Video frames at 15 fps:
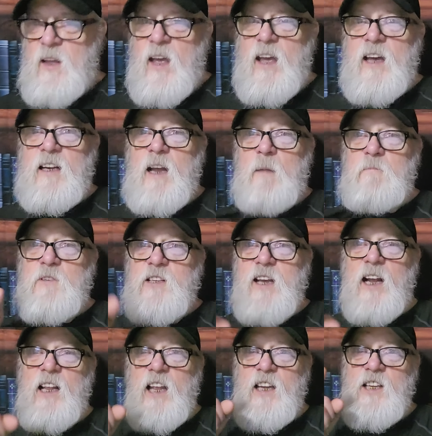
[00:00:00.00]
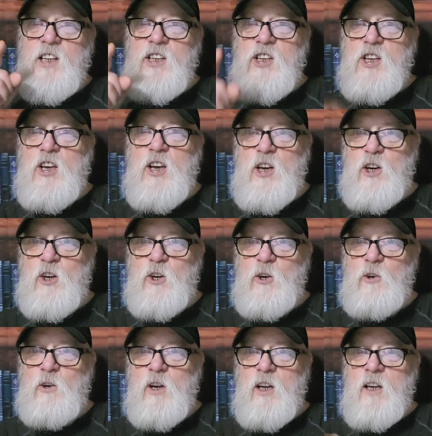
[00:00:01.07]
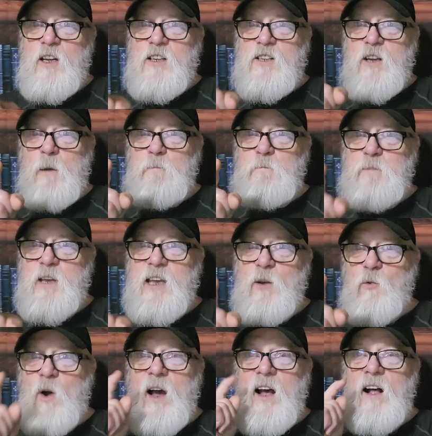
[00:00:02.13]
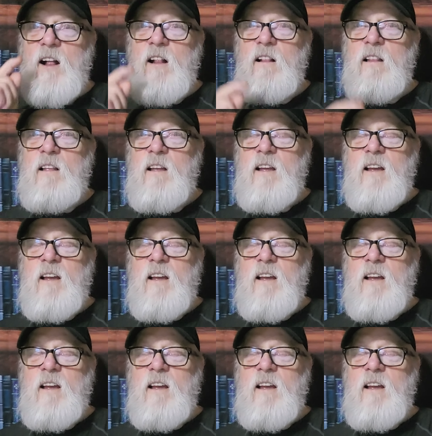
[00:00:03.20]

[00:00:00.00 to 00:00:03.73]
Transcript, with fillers: and I'm telling you to be well